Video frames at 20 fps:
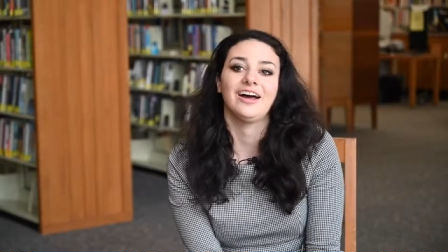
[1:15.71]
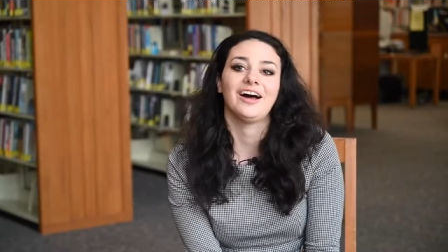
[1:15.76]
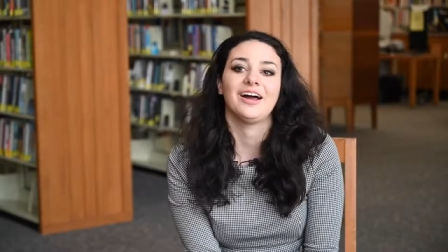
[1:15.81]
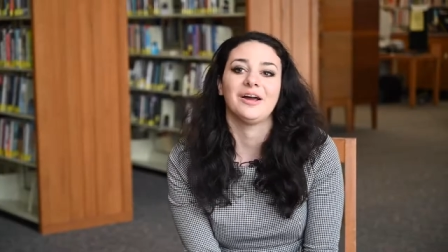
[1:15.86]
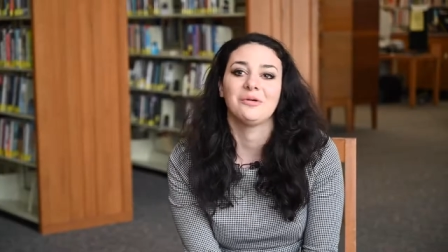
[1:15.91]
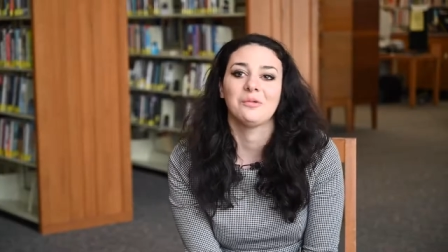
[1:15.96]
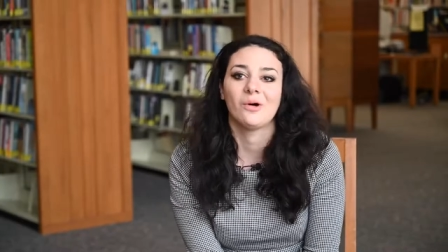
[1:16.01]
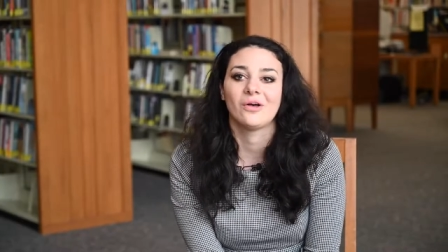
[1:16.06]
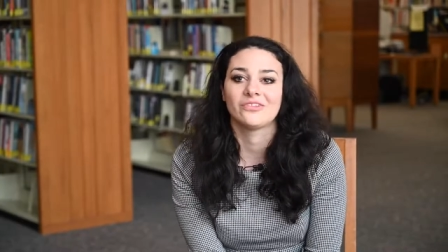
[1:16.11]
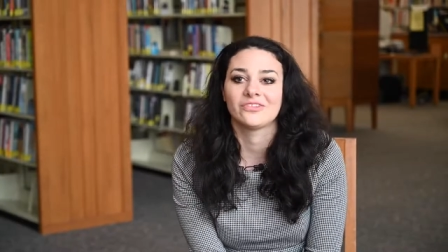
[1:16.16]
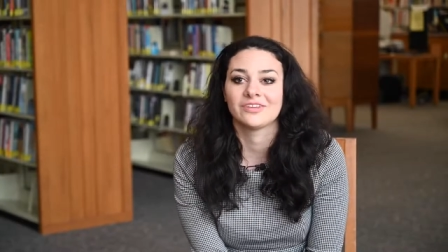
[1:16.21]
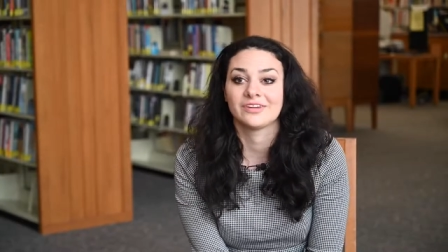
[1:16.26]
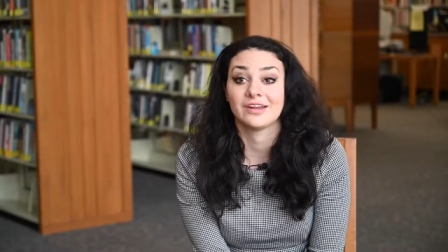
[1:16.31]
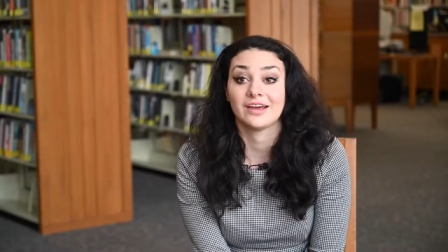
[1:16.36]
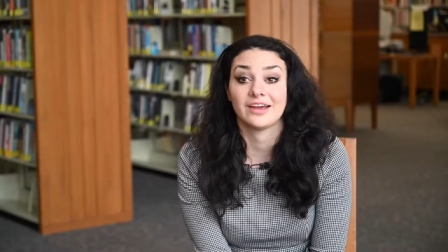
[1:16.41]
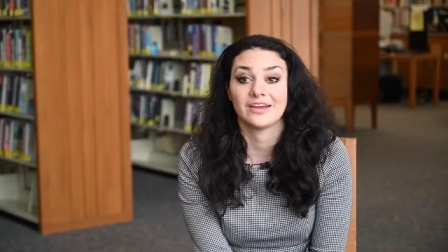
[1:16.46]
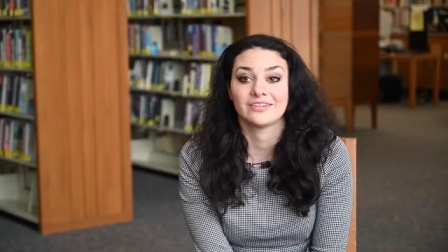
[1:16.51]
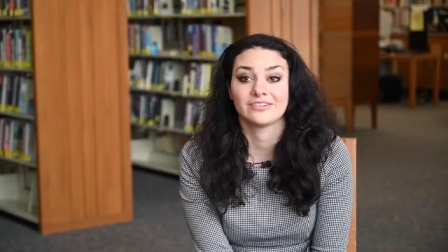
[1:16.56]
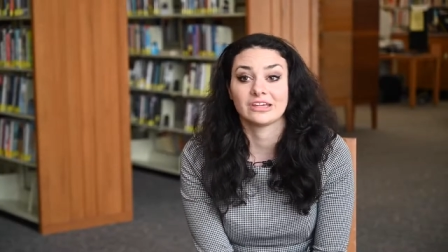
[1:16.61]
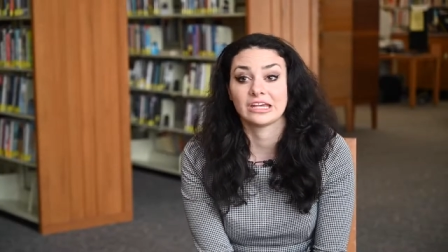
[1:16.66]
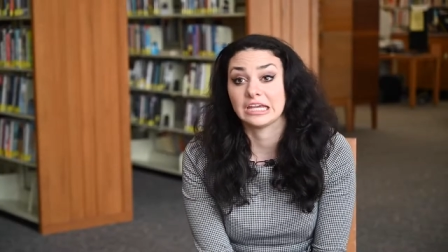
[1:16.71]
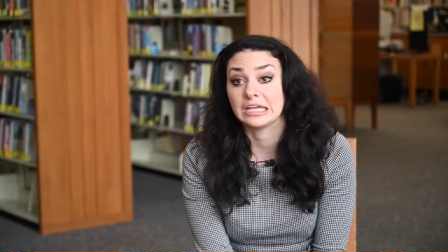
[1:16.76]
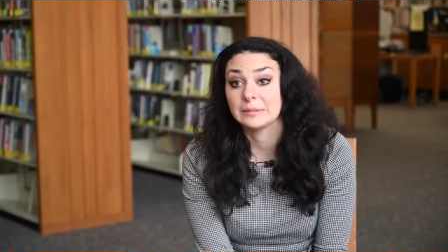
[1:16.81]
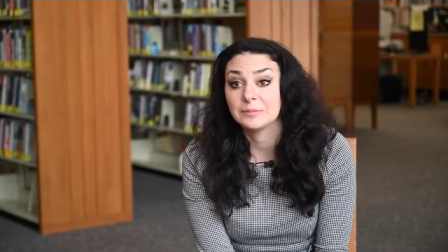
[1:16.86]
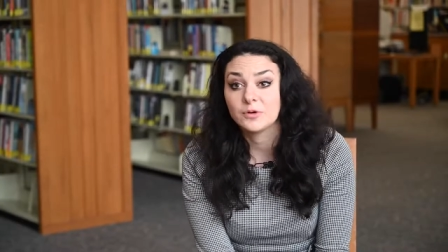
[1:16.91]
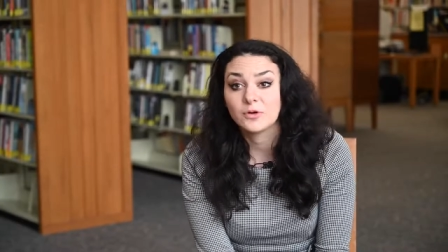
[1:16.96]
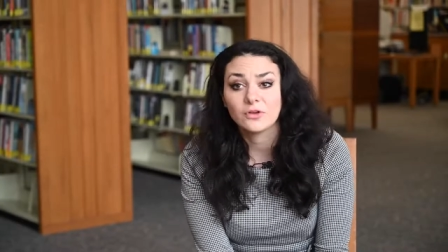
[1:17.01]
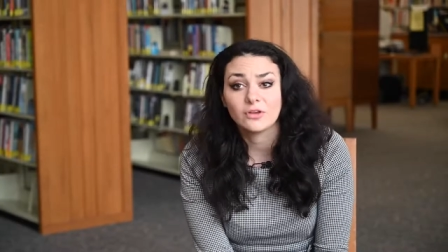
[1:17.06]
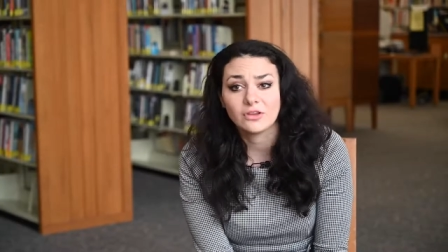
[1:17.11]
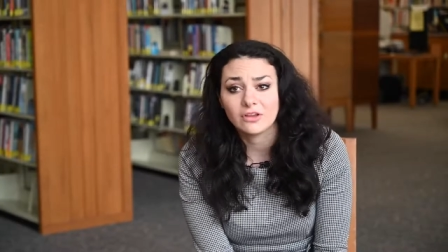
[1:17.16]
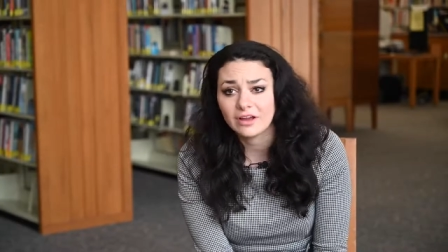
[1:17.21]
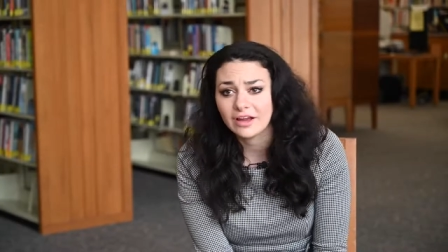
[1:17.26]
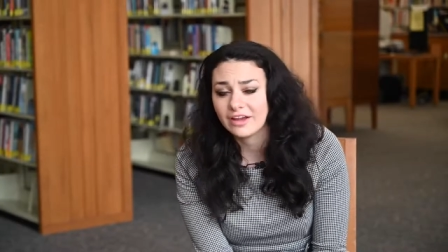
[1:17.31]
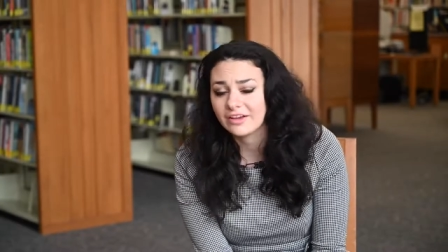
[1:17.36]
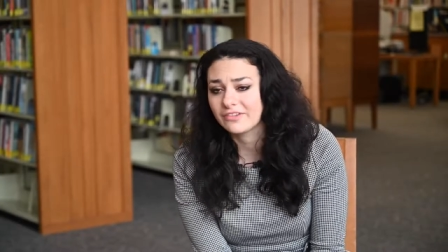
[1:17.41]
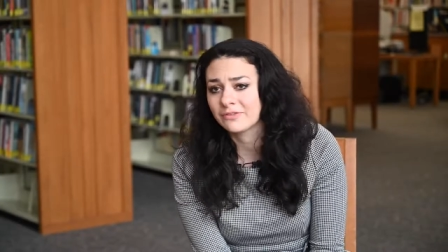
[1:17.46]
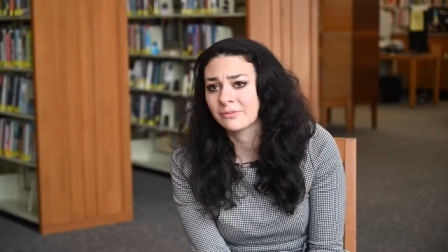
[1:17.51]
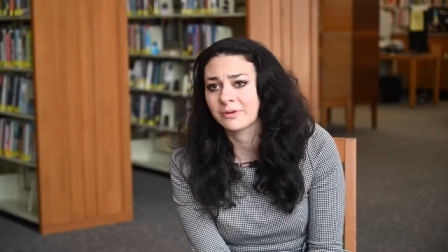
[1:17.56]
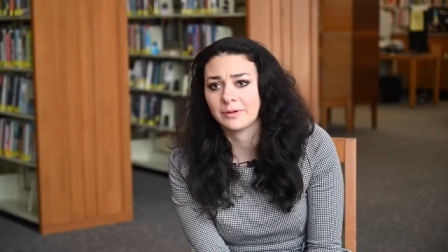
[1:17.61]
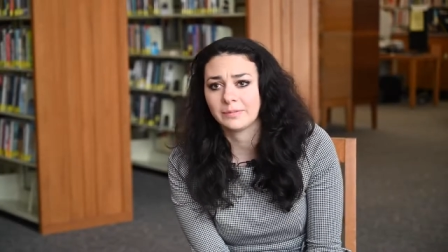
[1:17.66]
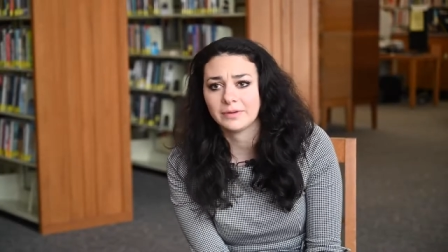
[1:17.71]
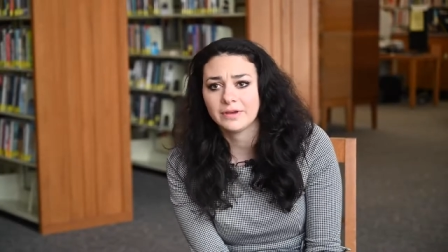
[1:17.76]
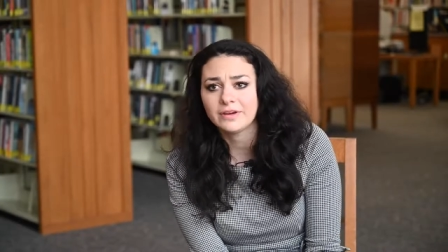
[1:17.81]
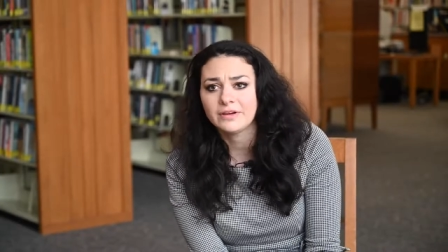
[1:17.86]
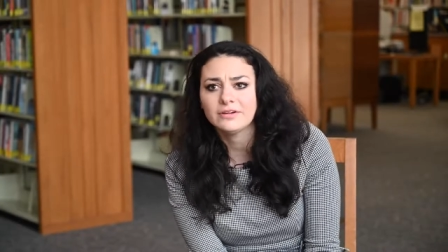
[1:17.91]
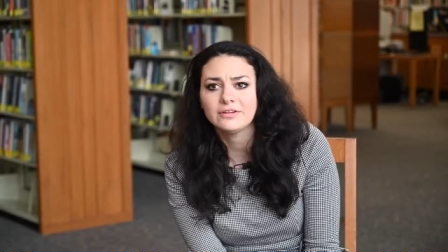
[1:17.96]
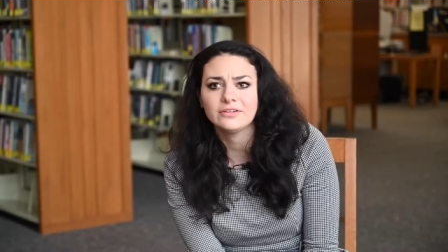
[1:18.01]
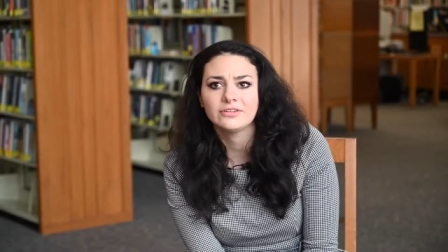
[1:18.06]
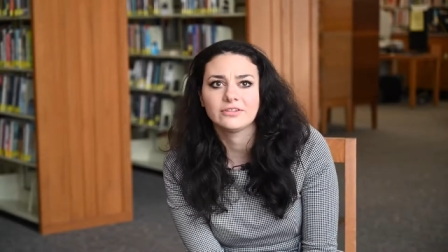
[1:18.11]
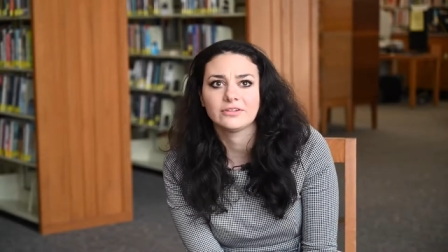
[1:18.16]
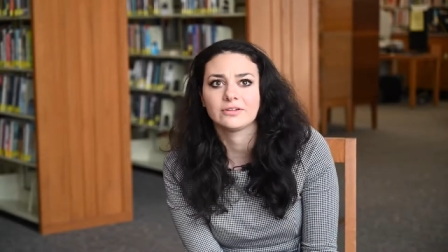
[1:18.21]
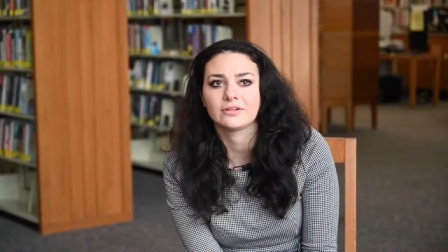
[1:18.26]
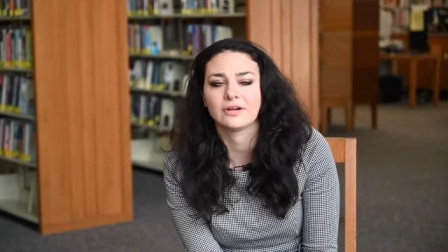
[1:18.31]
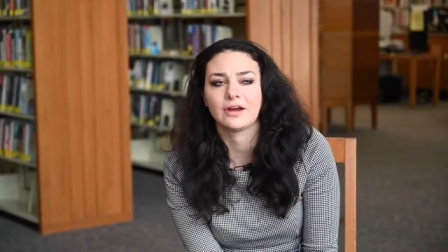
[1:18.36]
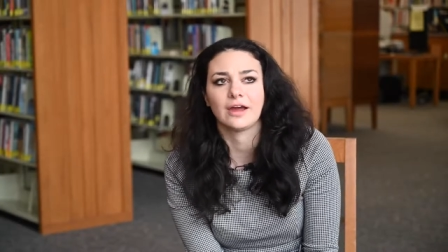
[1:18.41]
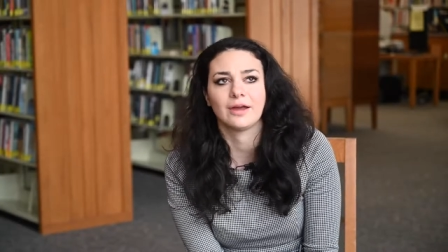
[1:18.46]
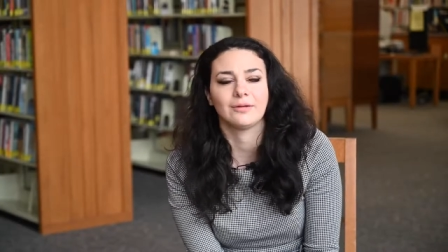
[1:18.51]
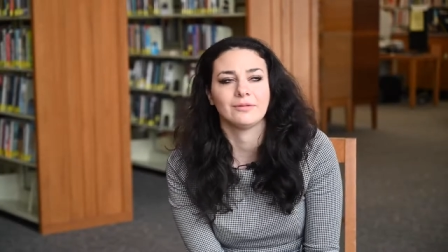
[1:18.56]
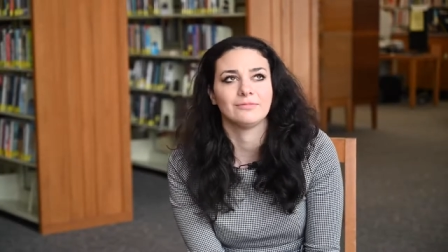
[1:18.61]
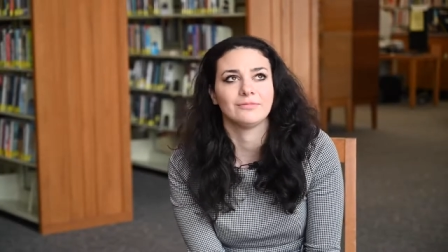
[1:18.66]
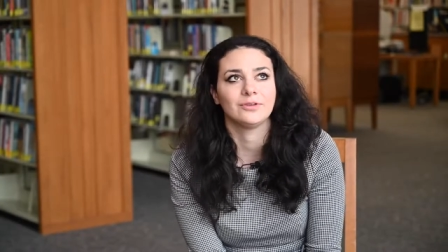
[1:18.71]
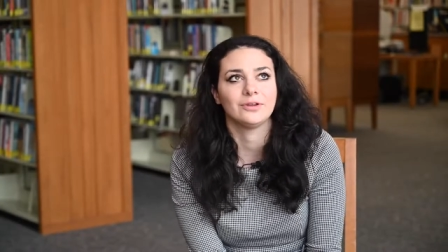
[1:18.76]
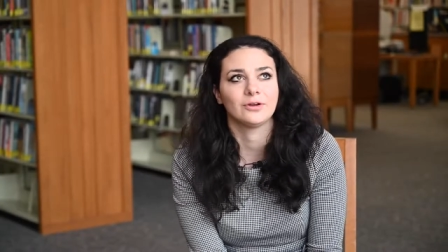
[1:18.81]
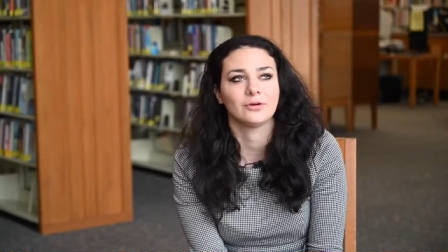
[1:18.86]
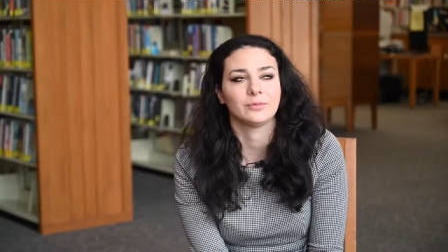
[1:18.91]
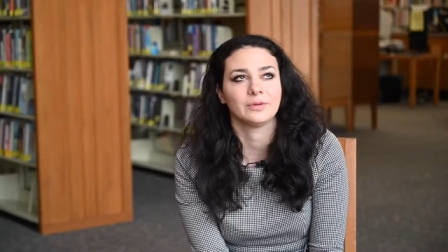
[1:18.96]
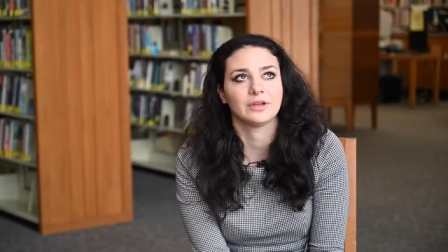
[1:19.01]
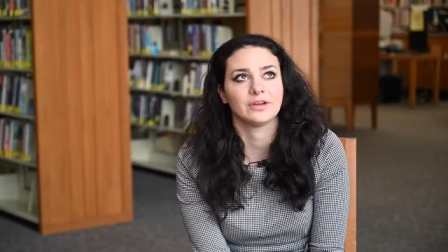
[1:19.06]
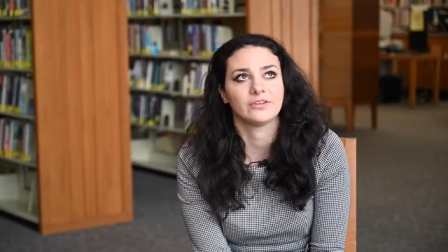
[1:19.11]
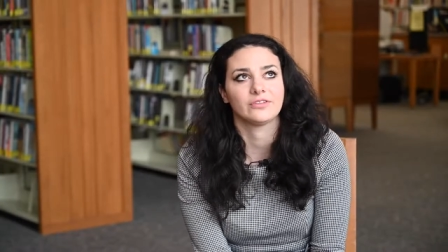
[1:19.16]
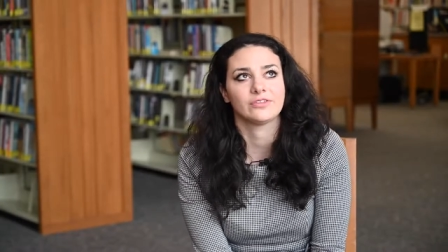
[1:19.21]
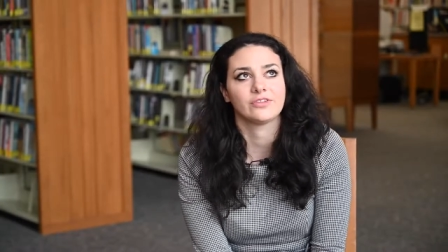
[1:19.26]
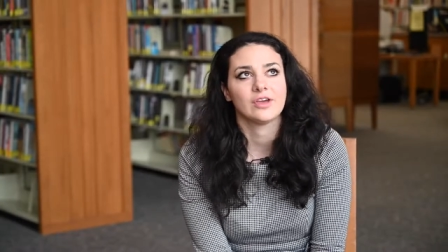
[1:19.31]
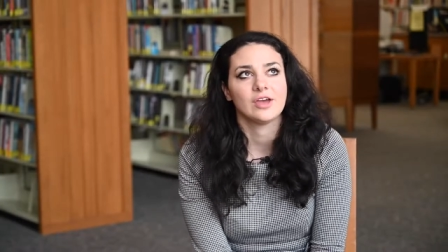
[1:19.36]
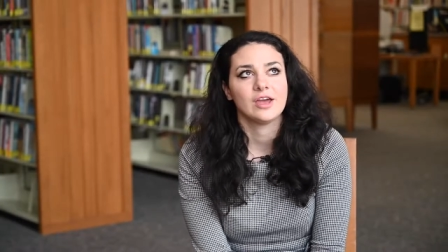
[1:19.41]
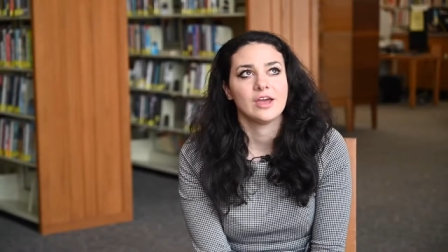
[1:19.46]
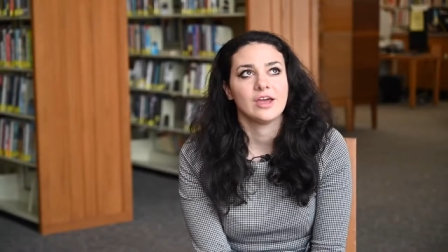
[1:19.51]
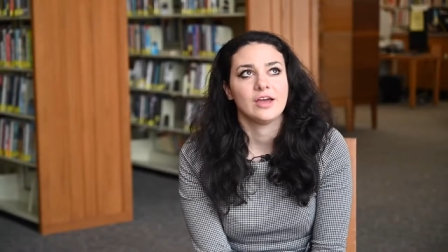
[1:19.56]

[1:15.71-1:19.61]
I wasn't as able as my peers, or I, you know, because